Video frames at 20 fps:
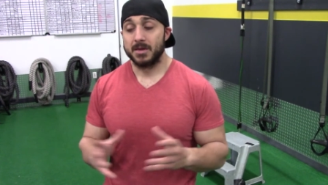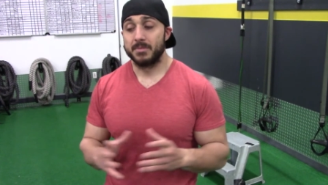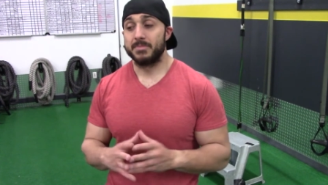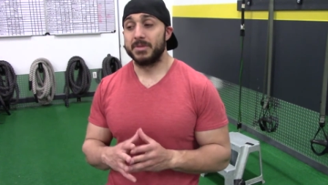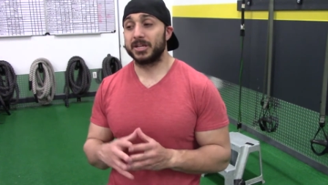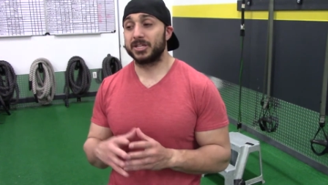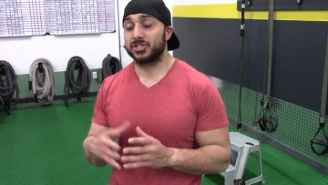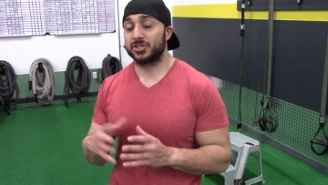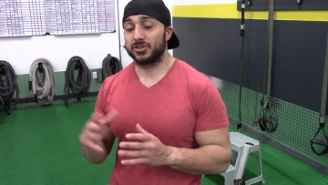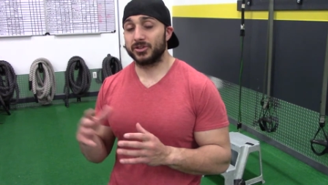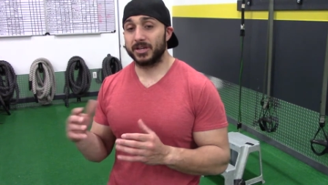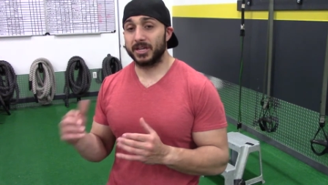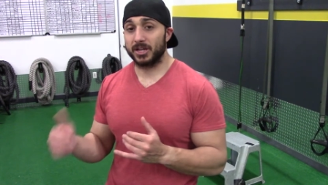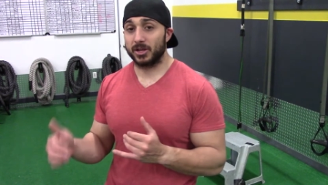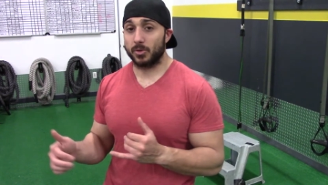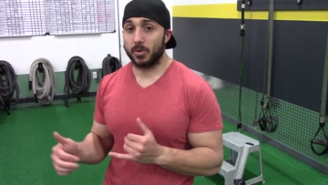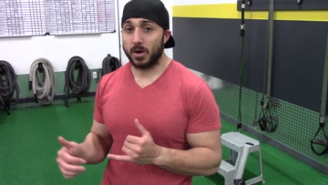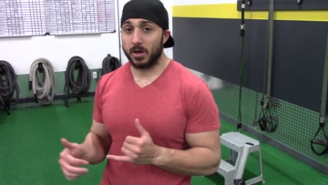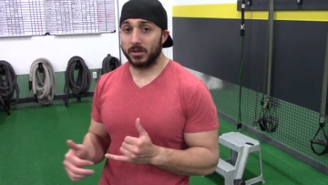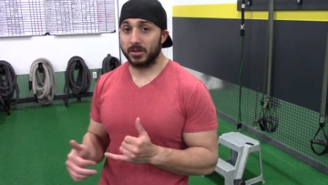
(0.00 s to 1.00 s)
Make sure you're
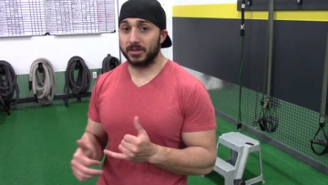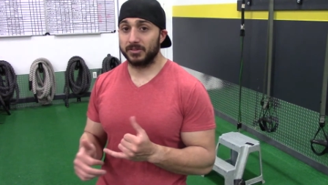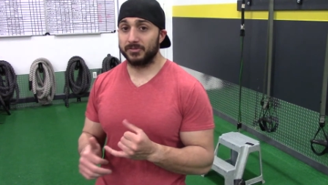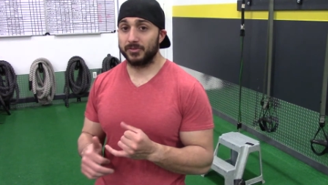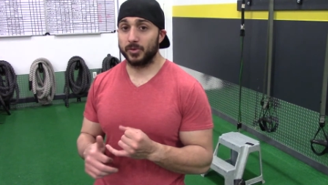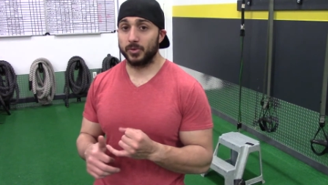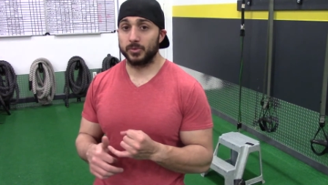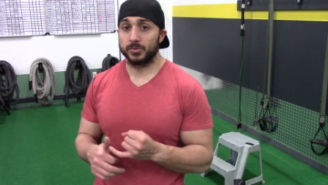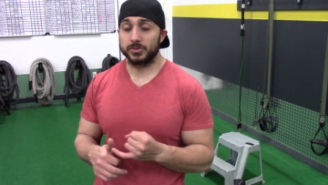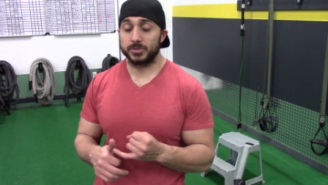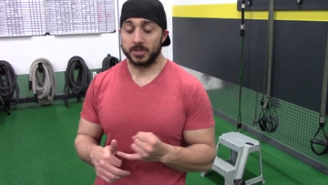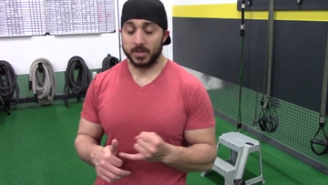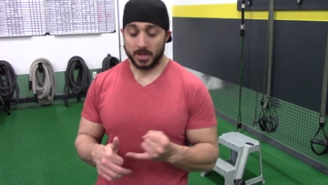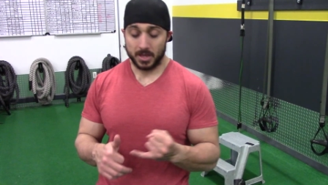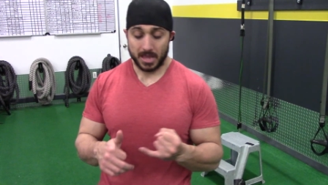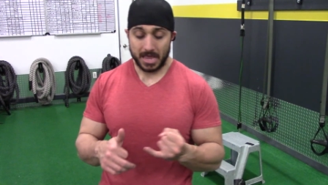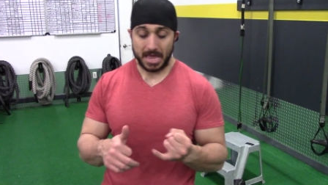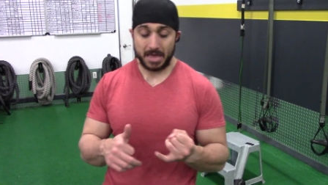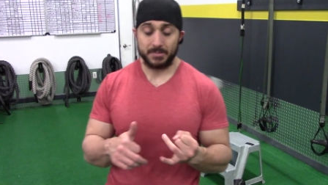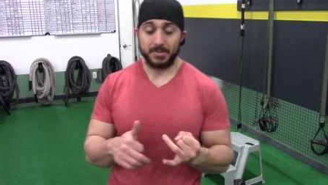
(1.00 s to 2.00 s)
eating quality foods
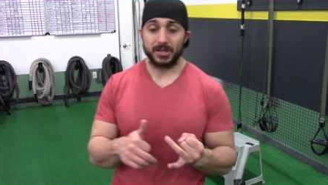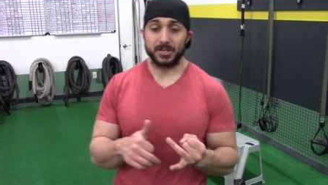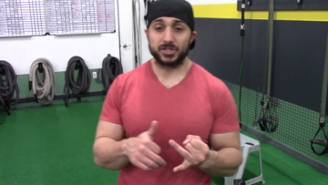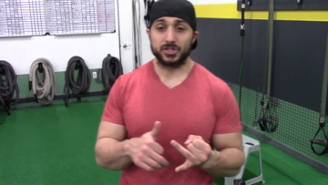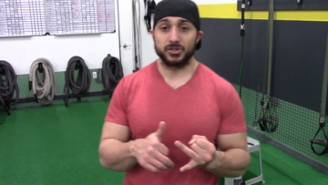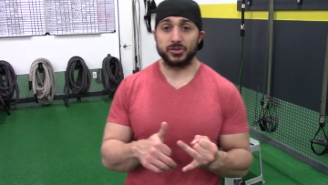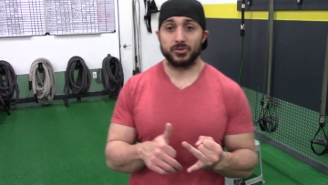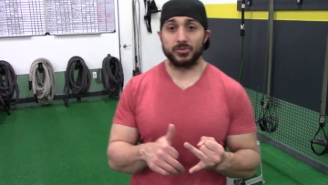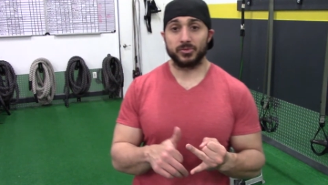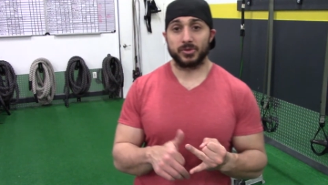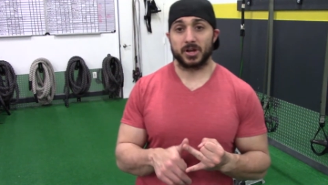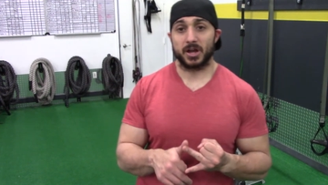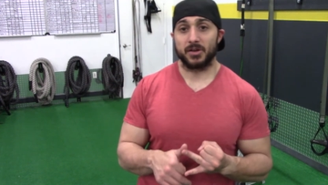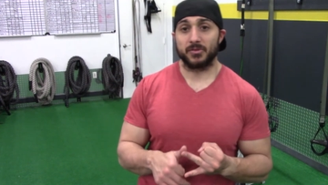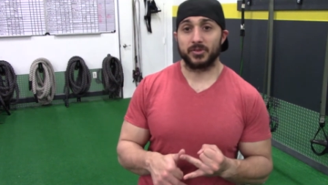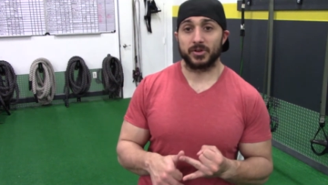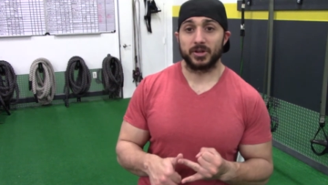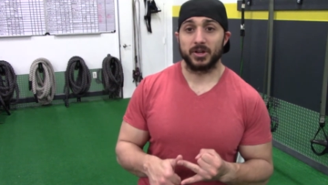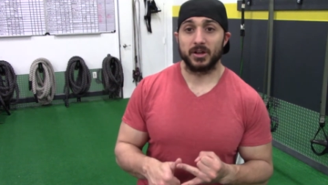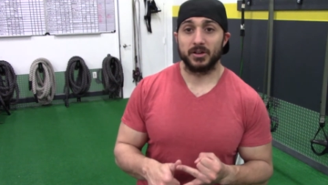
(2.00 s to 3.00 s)
and make sure you're
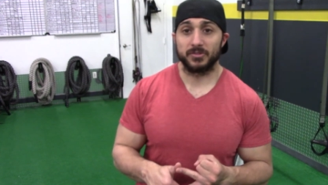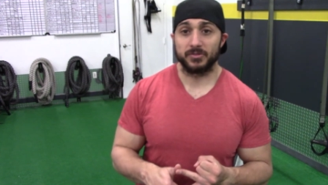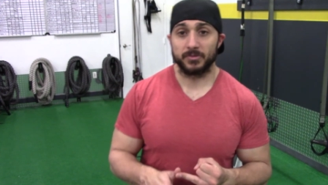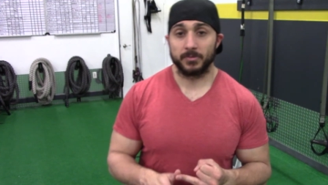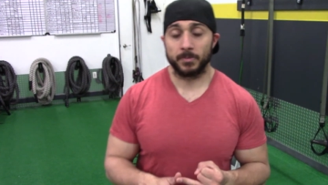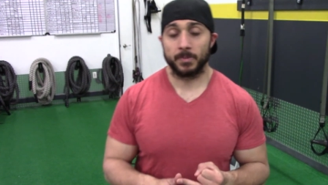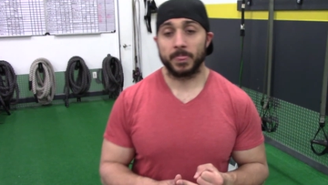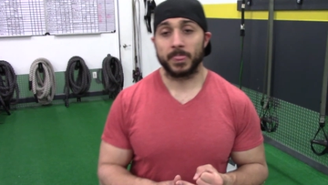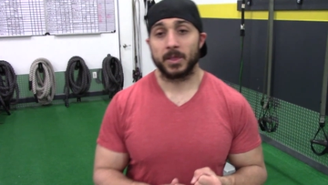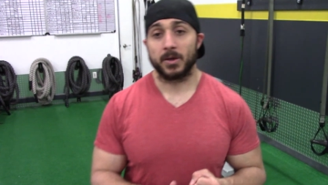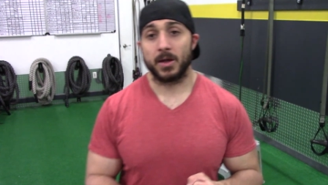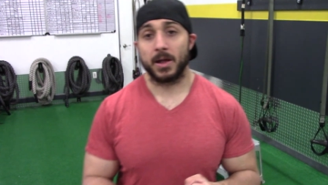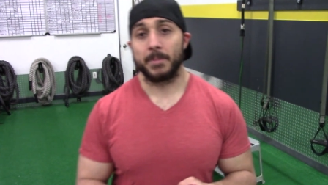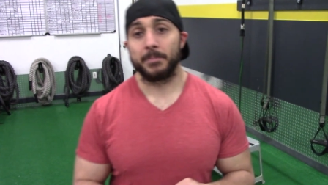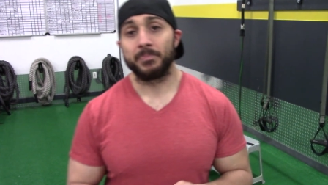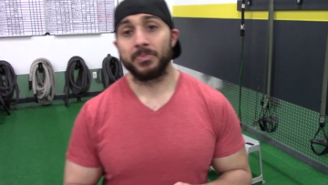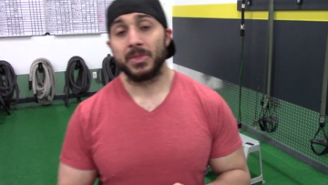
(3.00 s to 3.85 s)
recovering enough. All right.